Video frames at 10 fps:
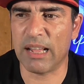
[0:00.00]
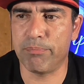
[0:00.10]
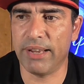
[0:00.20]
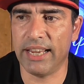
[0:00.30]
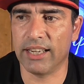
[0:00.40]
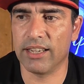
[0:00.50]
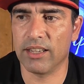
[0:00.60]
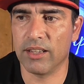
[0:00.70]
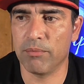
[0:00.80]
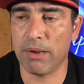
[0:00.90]
It's not
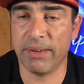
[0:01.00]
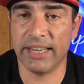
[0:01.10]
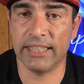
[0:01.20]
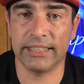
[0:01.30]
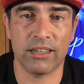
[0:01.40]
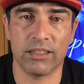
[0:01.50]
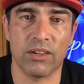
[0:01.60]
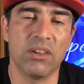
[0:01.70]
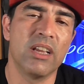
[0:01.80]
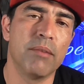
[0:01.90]
pink. Maybe it is. I
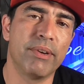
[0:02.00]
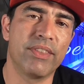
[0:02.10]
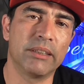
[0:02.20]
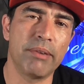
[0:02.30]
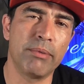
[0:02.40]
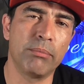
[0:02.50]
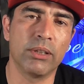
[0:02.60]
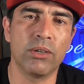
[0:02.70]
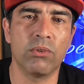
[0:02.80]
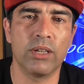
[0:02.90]
don't know. But there's a
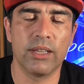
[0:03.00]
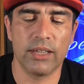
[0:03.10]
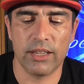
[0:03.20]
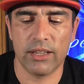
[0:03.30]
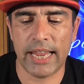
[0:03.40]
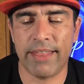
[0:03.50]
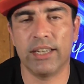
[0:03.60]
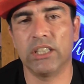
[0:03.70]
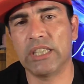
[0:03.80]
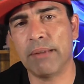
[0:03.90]
baby blue.
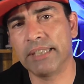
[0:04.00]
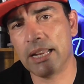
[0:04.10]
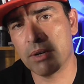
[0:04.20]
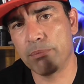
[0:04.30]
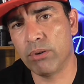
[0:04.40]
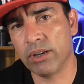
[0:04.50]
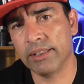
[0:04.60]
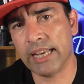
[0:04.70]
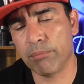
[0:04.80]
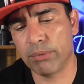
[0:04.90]
And then the shops that I'm going to
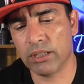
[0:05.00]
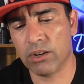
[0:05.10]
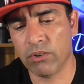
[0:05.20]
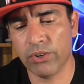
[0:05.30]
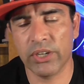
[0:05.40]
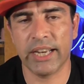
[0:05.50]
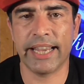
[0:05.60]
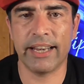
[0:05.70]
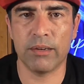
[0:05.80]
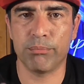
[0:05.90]
put down below,
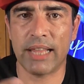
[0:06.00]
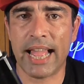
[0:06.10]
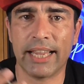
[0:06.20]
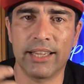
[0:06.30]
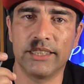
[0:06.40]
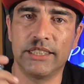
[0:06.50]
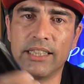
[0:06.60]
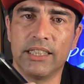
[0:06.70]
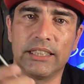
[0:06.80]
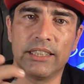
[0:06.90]
you're going to get it in black,
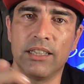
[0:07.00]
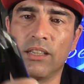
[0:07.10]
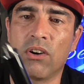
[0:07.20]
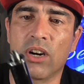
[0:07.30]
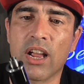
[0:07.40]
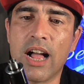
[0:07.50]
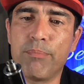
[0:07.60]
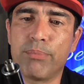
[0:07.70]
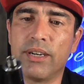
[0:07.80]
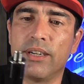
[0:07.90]
stainless steel, or
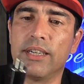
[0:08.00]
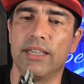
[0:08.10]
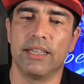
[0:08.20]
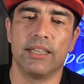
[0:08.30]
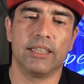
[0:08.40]
copper.